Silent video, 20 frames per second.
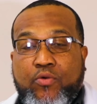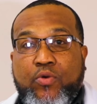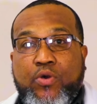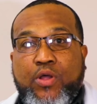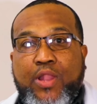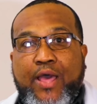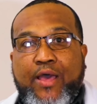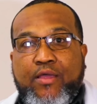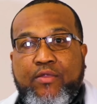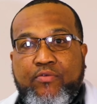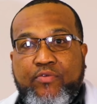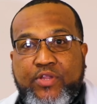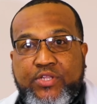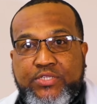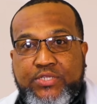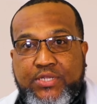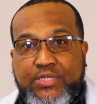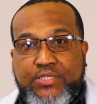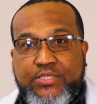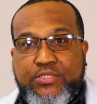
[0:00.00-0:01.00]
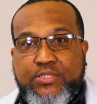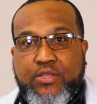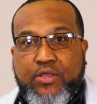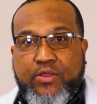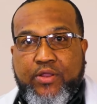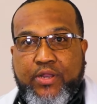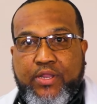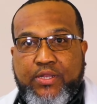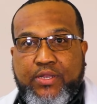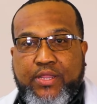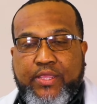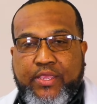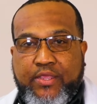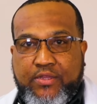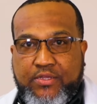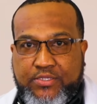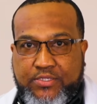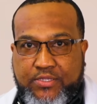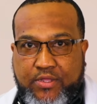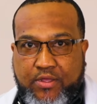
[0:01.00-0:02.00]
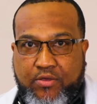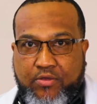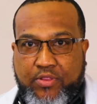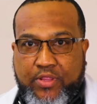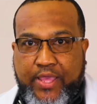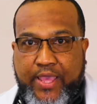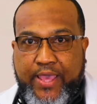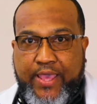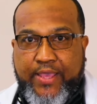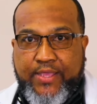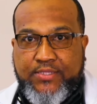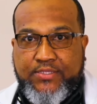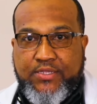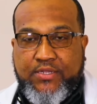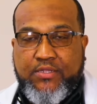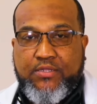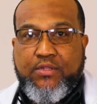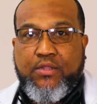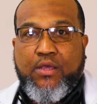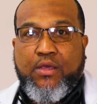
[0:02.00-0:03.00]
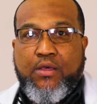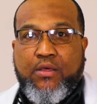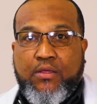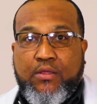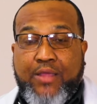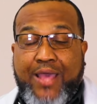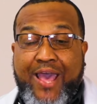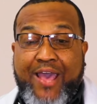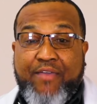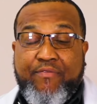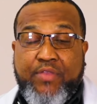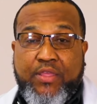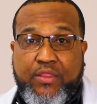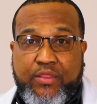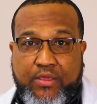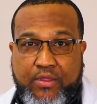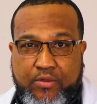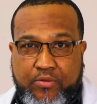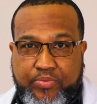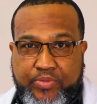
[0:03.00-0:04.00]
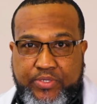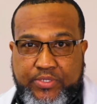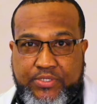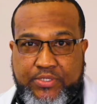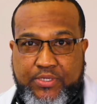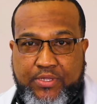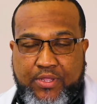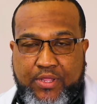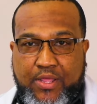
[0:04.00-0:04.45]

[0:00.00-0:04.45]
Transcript: Well, I originally started in Care South as an uh, IV therapist.